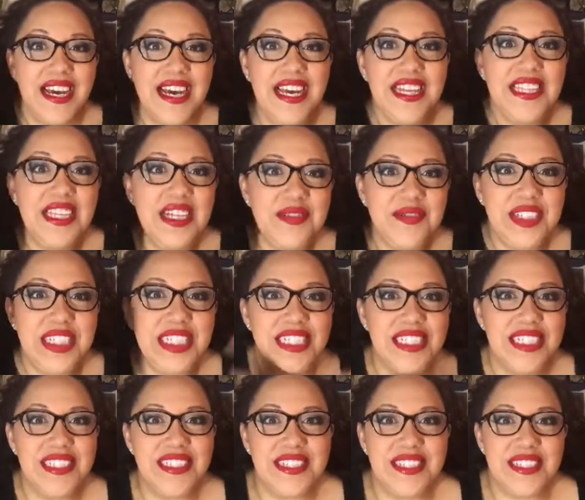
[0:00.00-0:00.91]
Hey
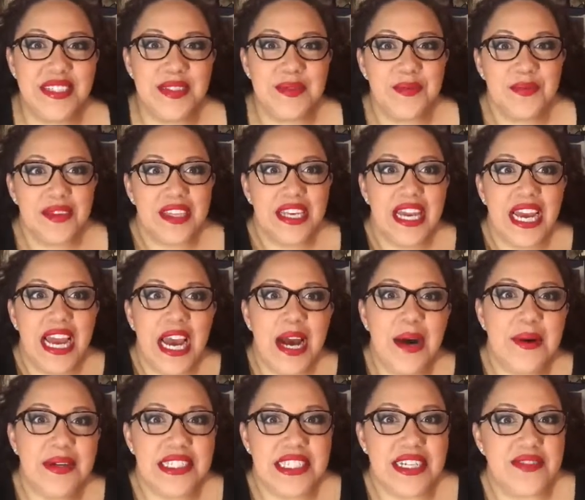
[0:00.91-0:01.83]
lovies!
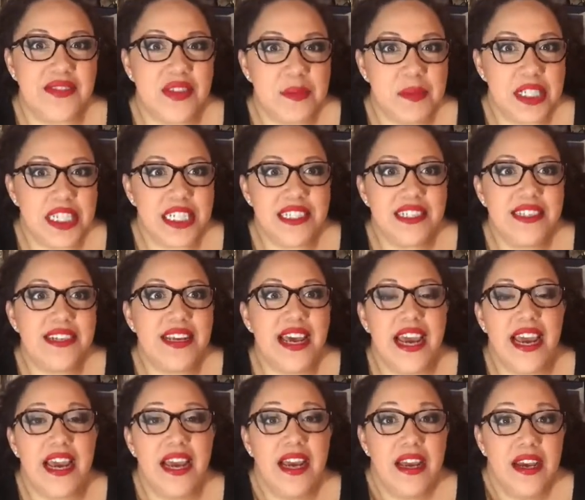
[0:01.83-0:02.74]
How is everybody
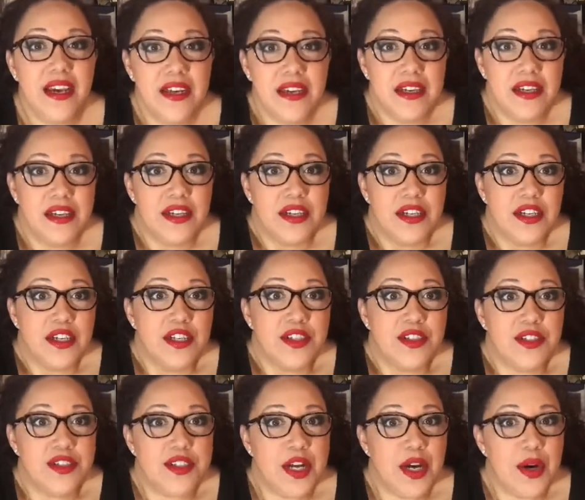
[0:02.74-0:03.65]
today?
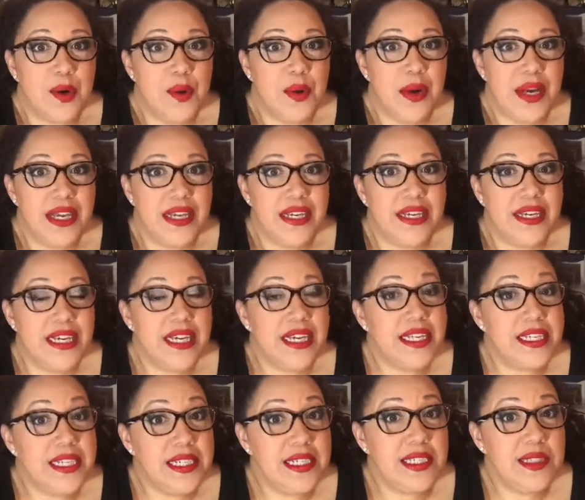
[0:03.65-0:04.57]
So
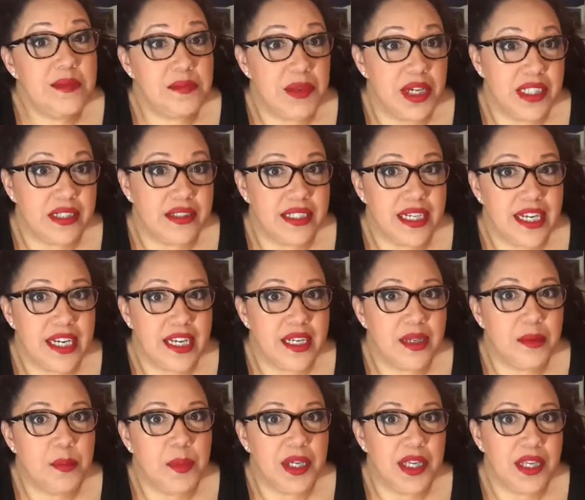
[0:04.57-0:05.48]
it is
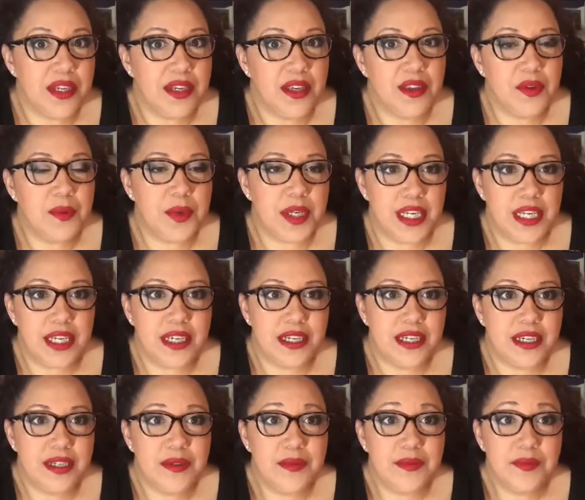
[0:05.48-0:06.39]
Monday, beginning of the
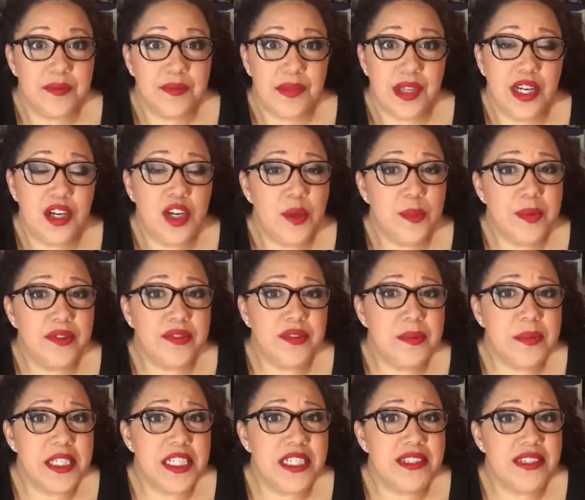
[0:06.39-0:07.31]
week. I hope
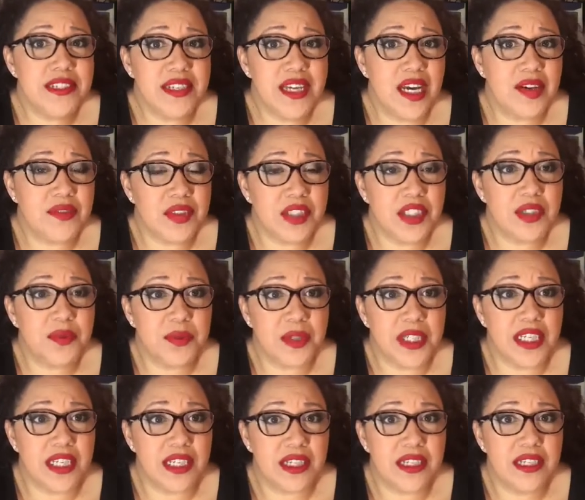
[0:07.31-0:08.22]
everybody did have a good
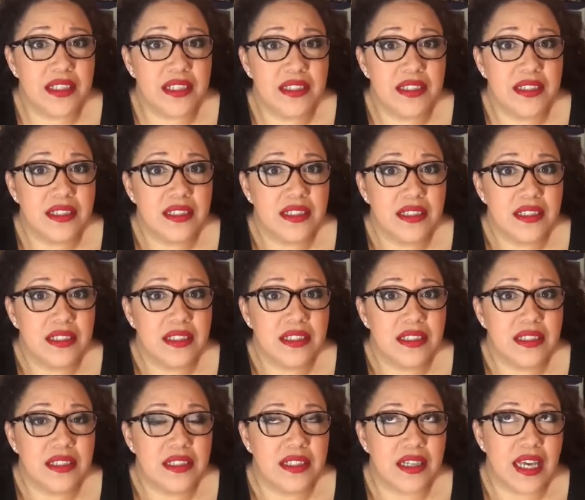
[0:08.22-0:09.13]
week.
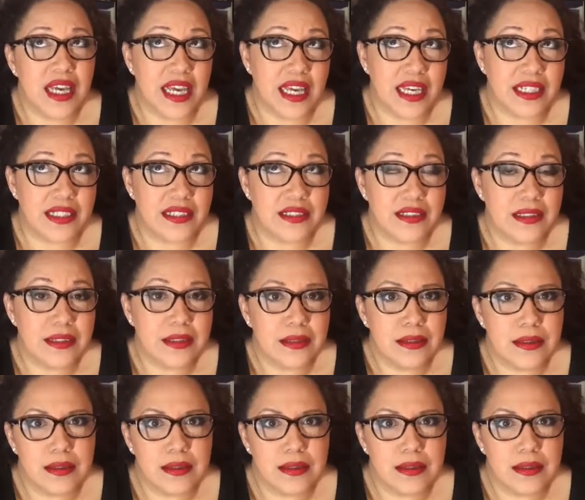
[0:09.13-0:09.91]
And